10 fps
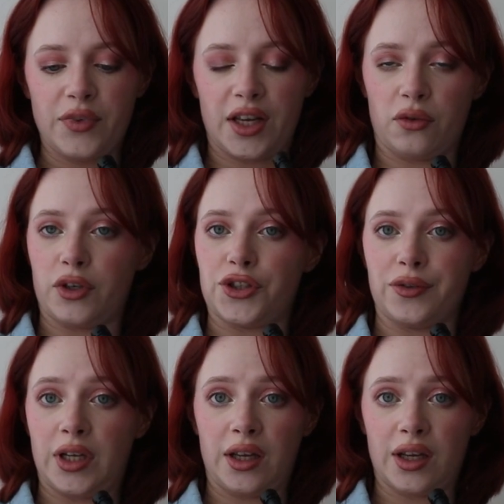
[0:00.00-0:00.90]

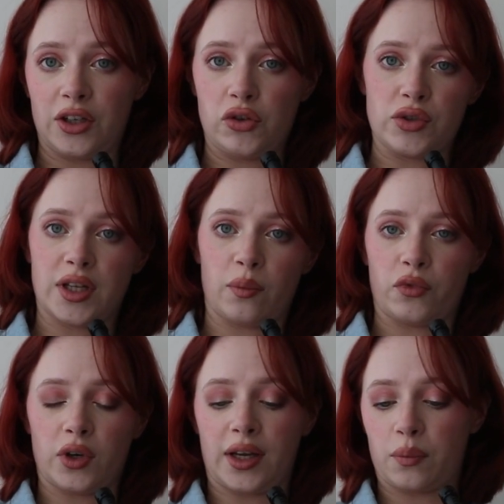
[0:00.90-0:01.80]
individually and use them
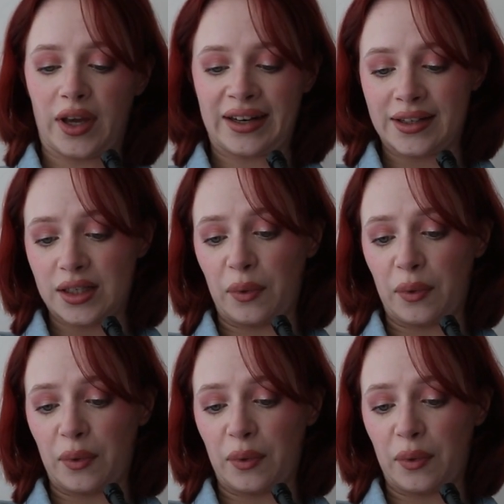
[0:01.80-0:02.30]
for like magnetic